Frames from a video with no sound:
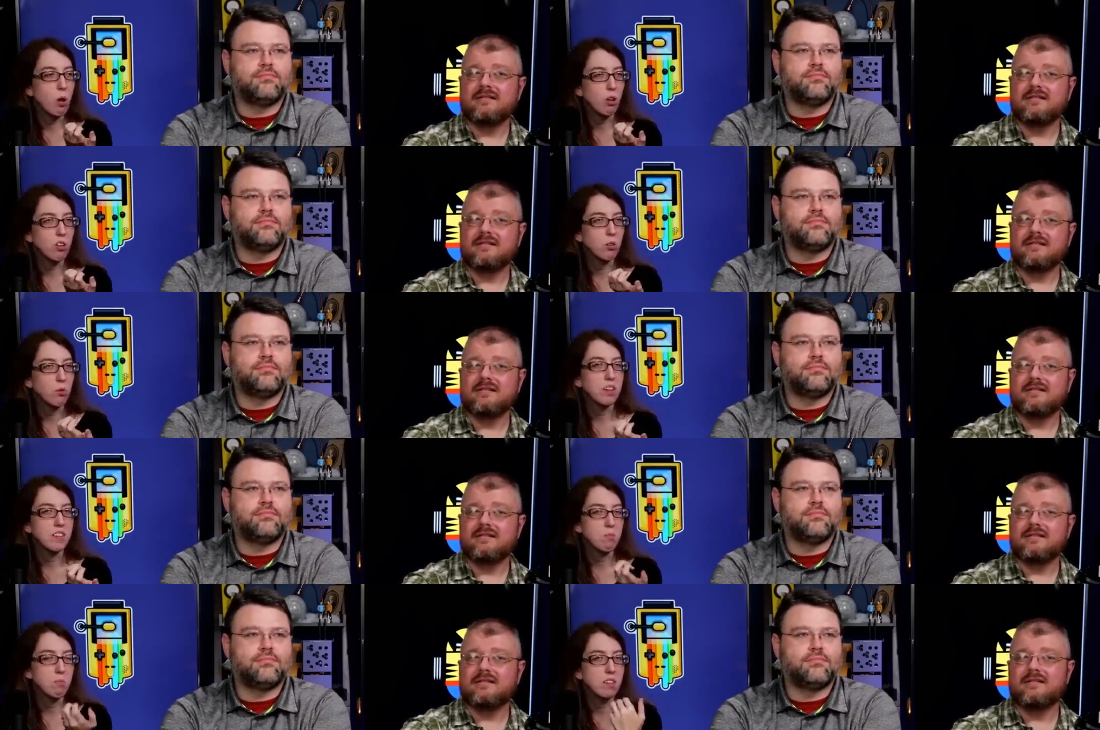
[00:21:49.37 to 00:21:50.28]
Speaker 1: small
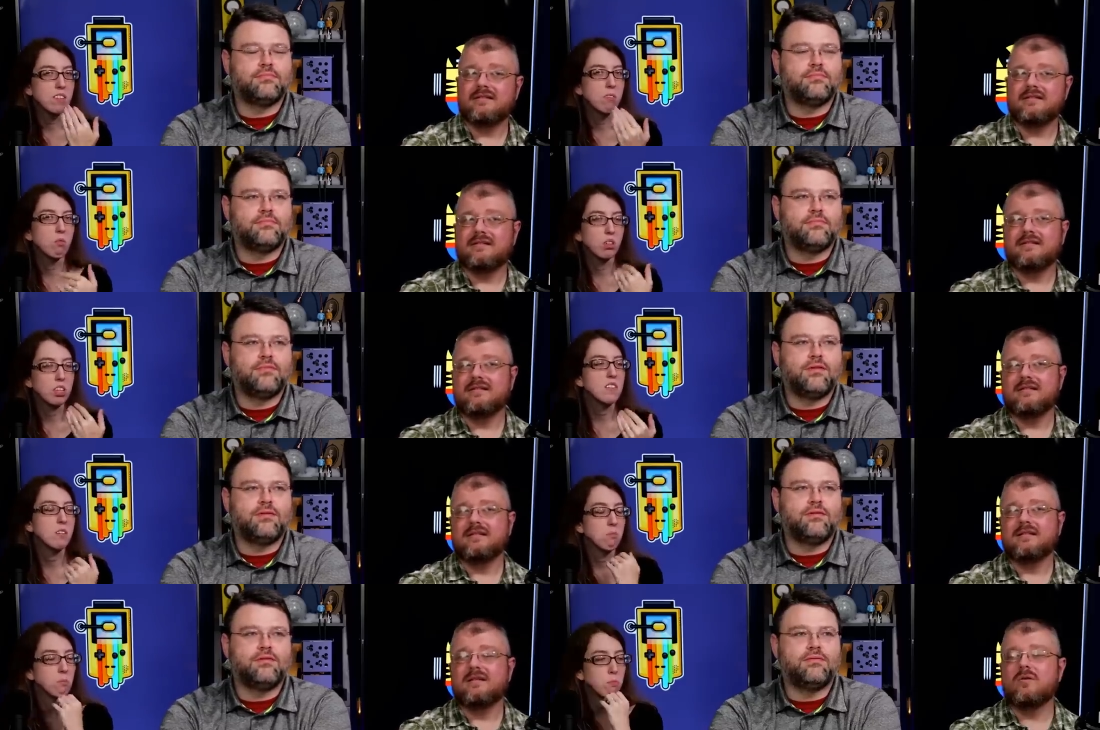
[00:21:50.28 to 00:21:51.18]
earthquakes, it means it's
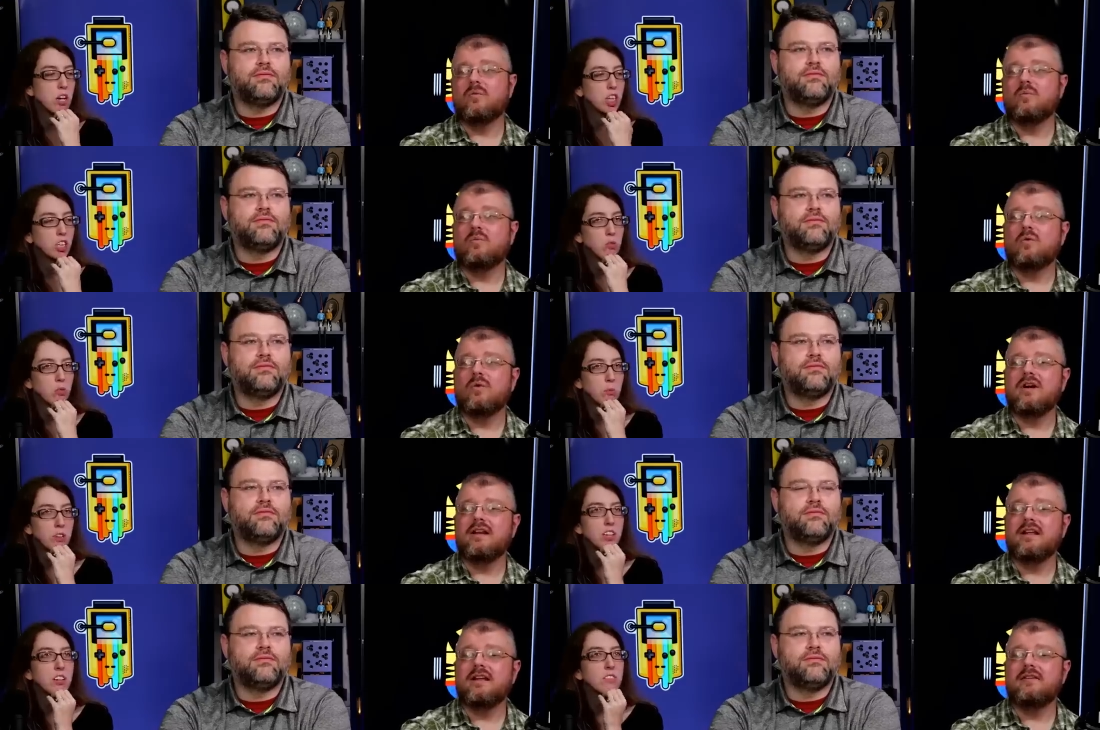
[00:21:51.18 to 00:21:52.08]
releasing pressure.
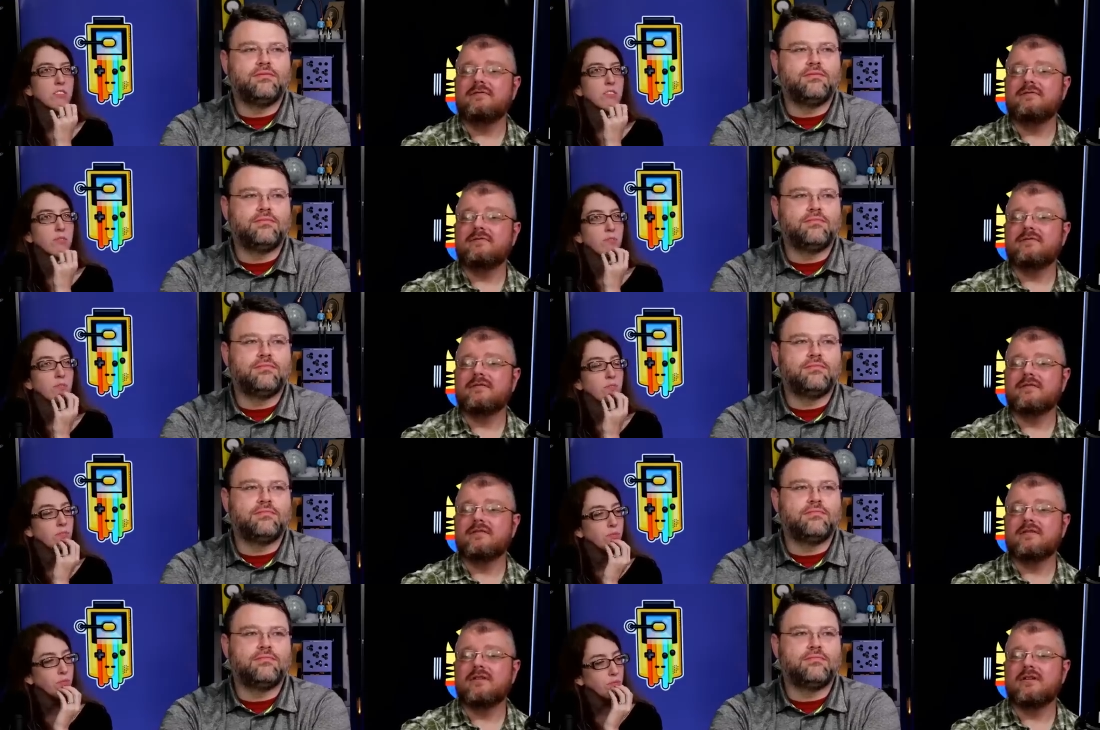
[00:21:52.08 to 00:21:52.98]
Normally. What
Speaker 2: if
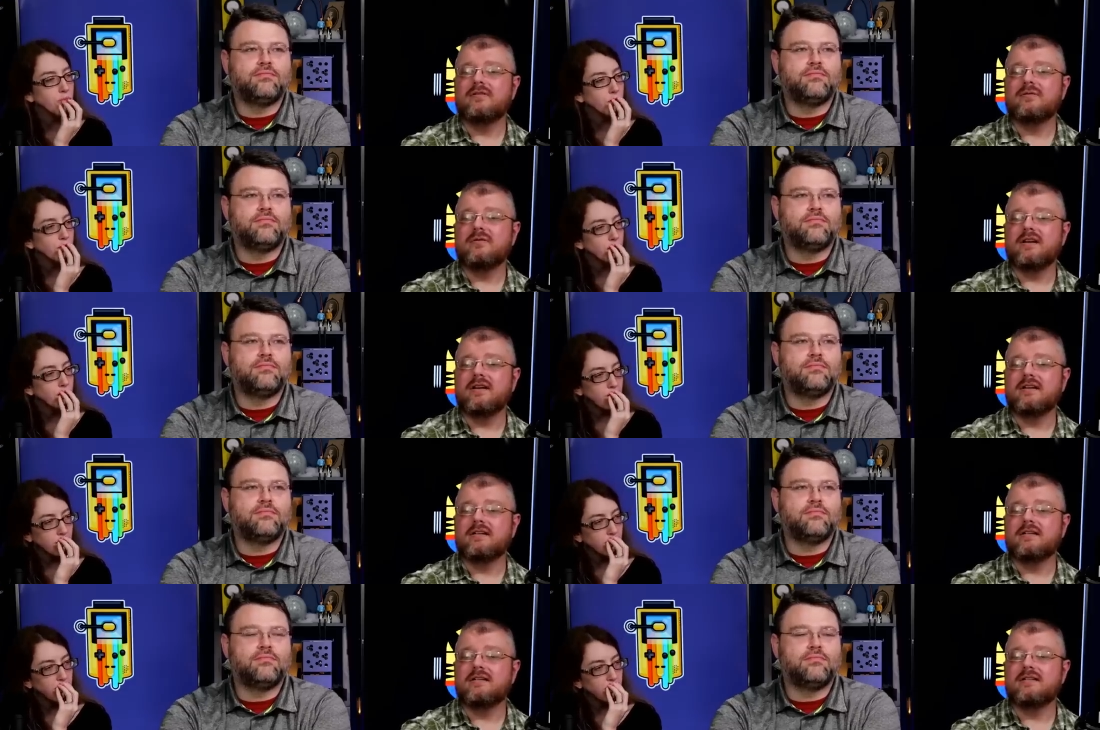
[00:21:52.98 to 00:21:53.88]
the
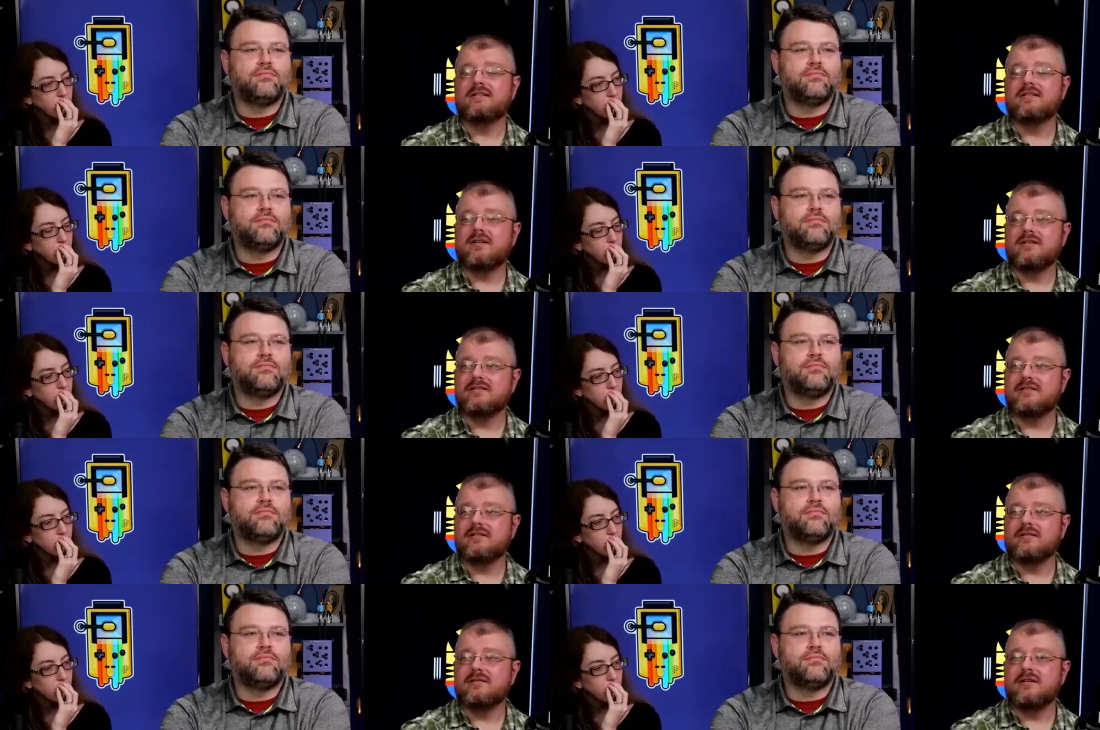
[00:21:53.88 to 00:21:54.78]
earthquake is
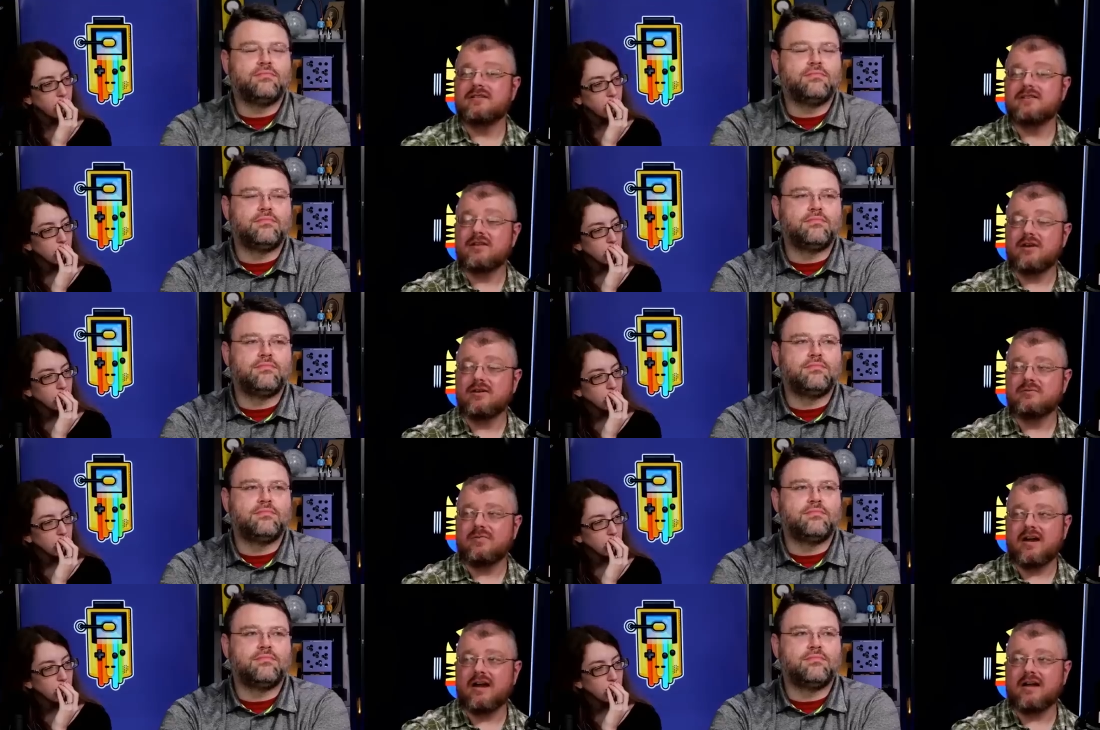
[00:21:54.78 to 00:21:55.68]
causing is
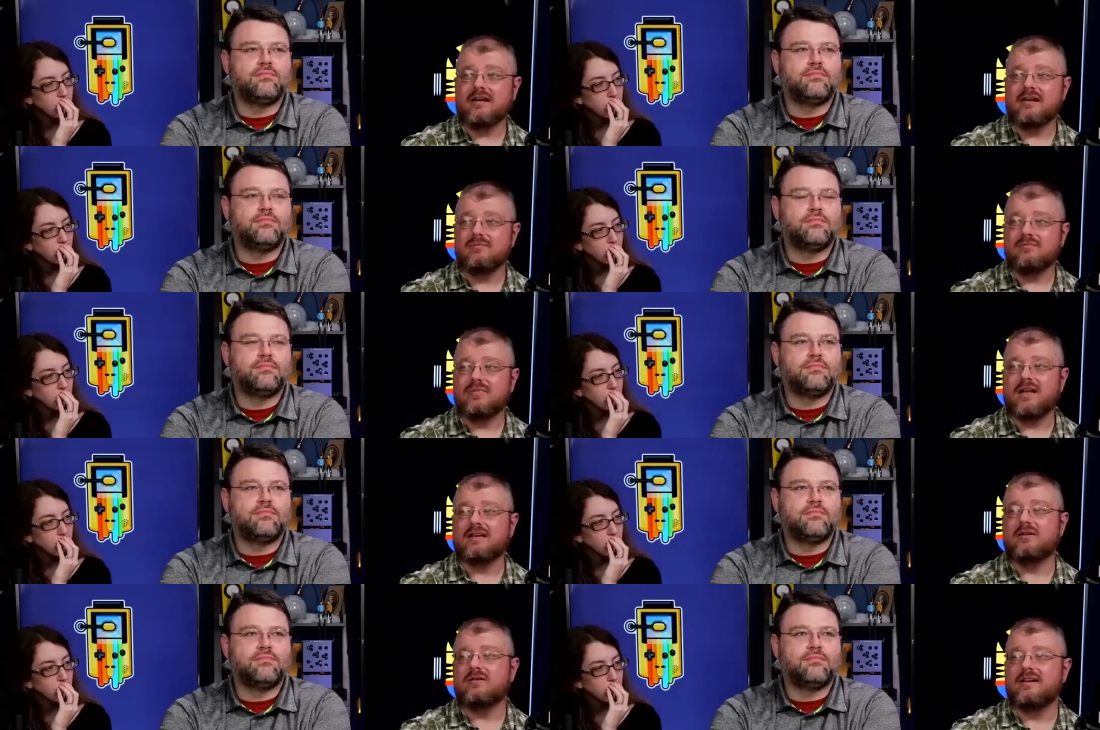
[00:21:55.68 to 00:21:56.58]
caused by
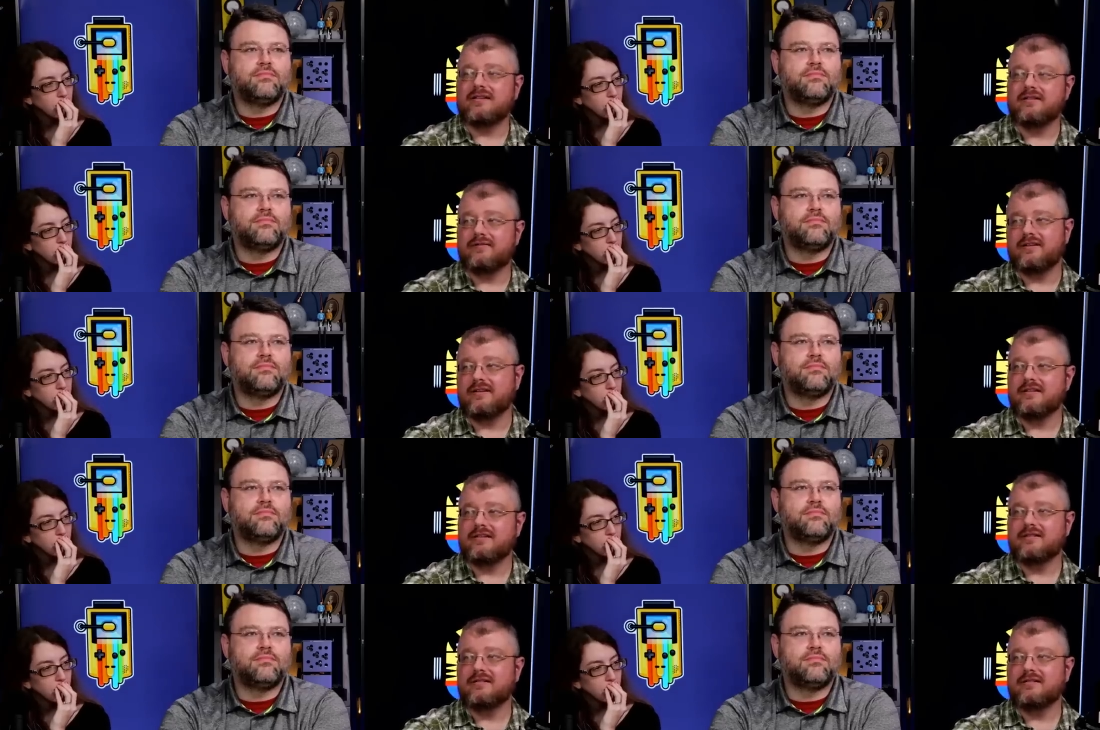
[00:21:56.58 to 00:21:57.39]
black hole activity?